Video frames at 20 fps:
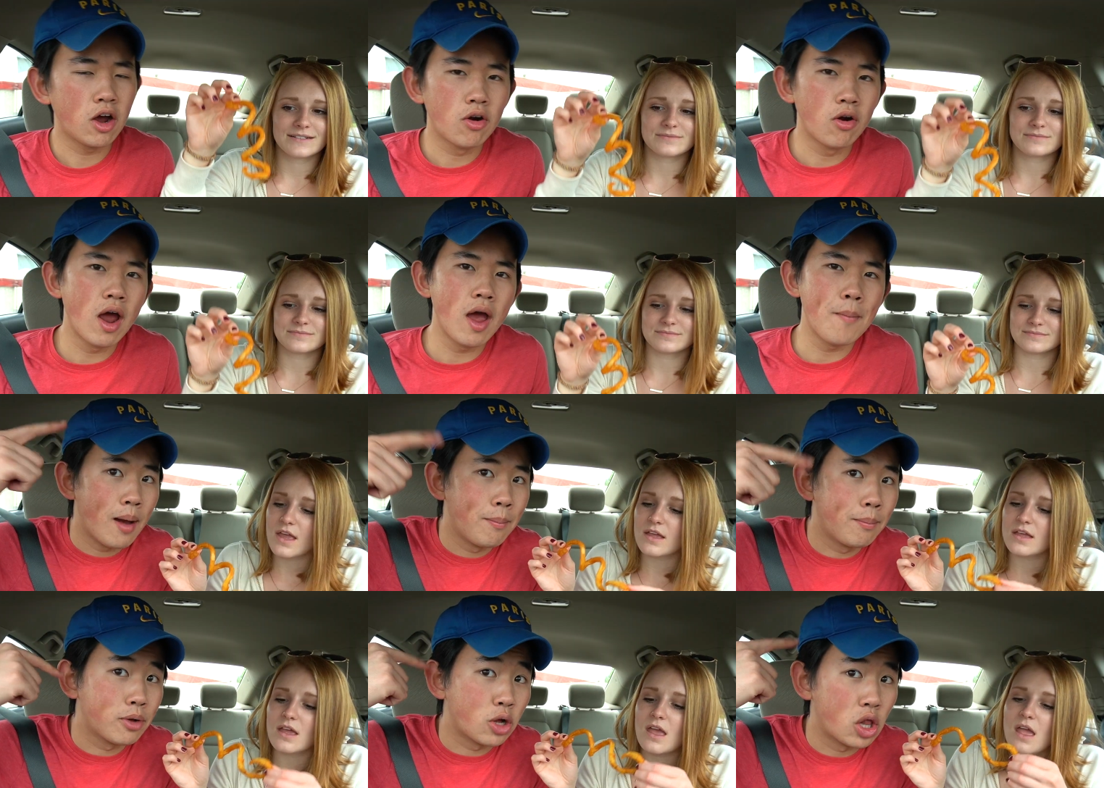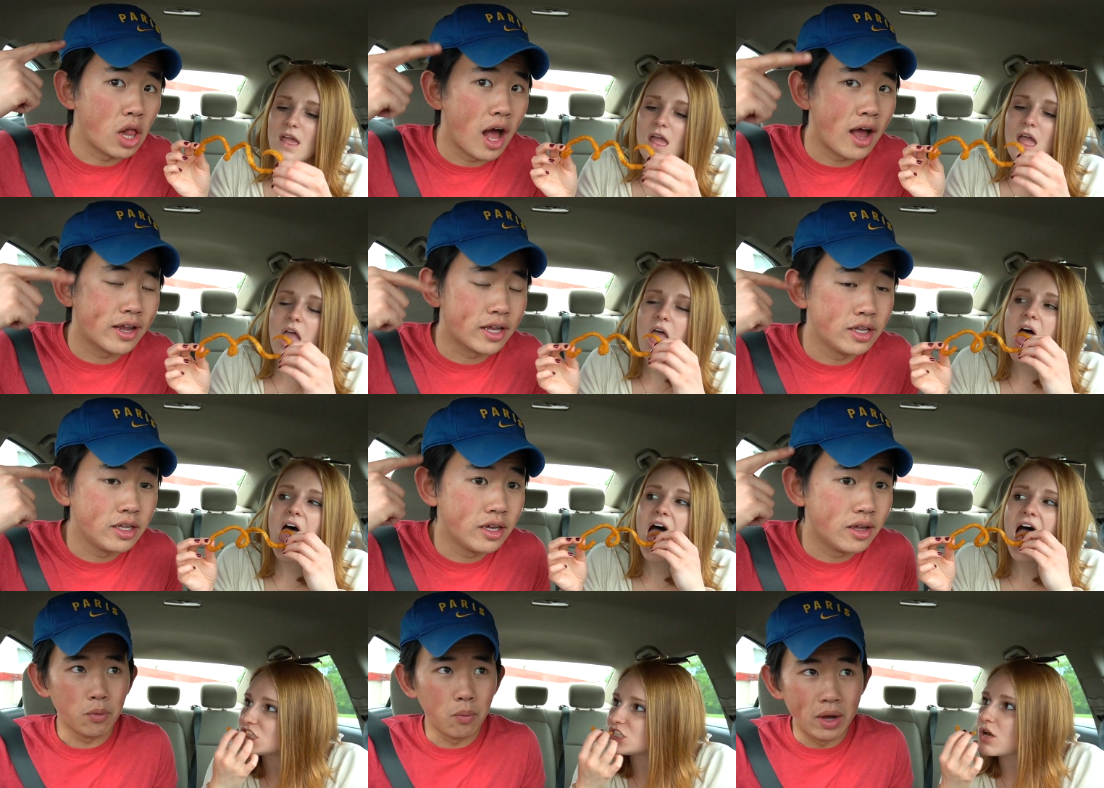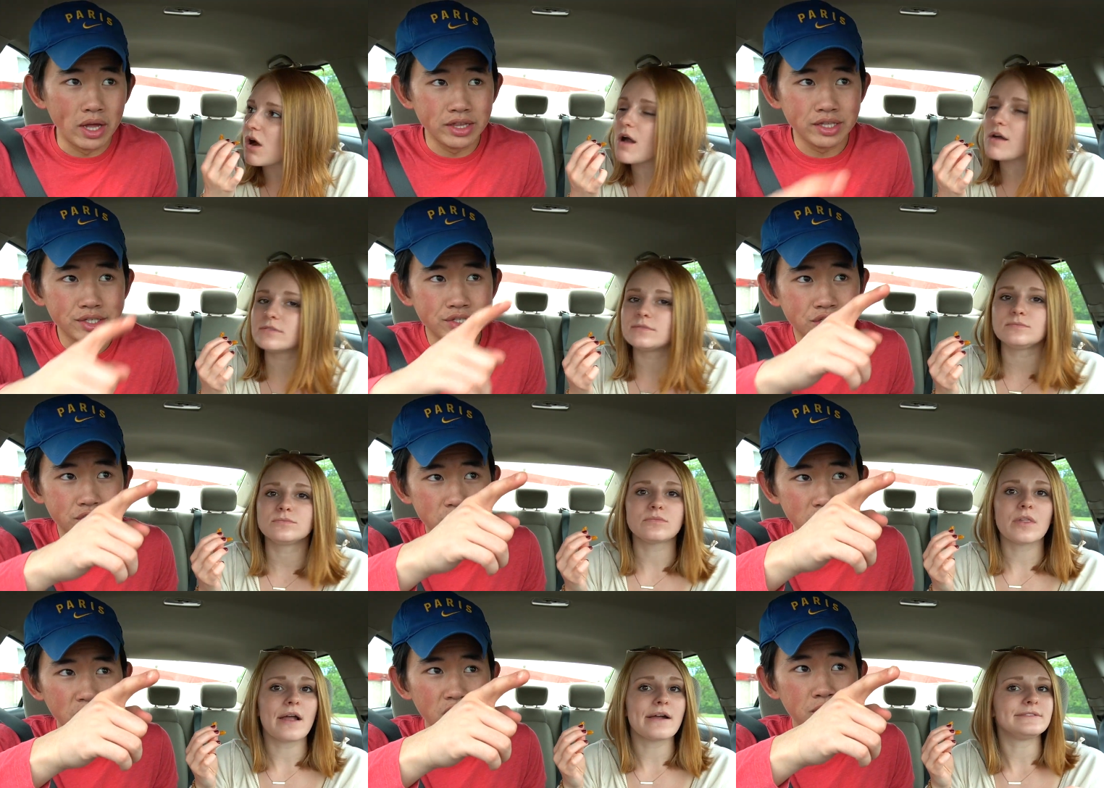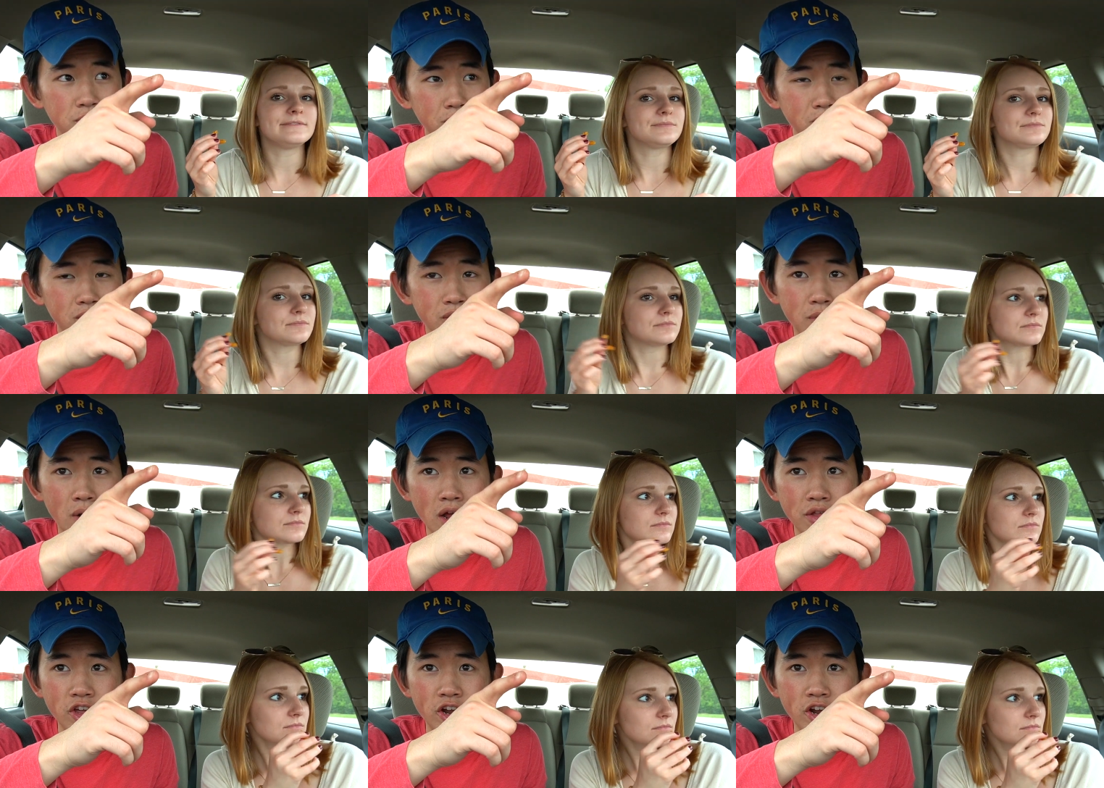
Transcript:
Speaker 1: All right, I'm clocking it. Wendy's is literally right